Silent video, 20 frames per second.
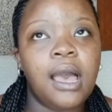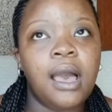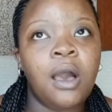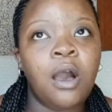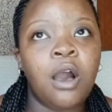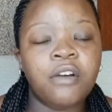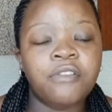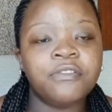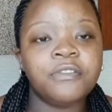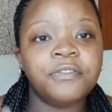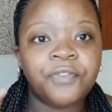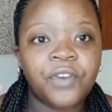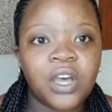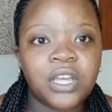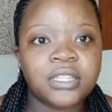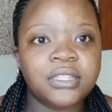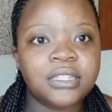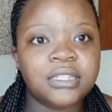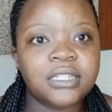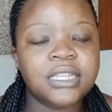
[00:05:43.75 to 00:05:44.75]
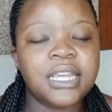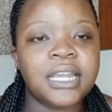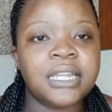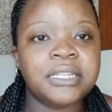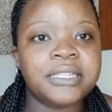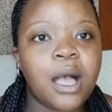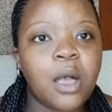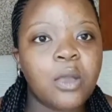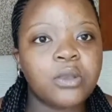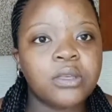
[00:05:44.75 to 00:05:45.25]
of varsity
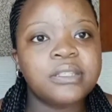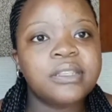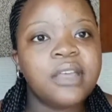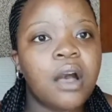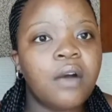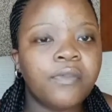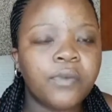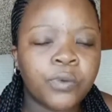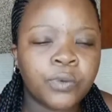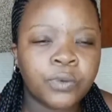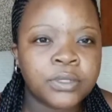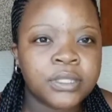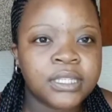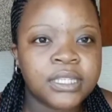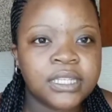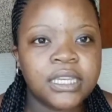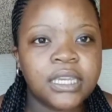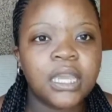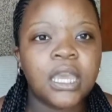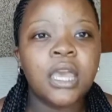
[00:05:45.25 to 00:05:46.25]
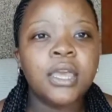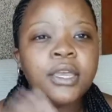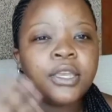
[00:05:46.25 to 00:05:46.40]
and tell yourself, Uti,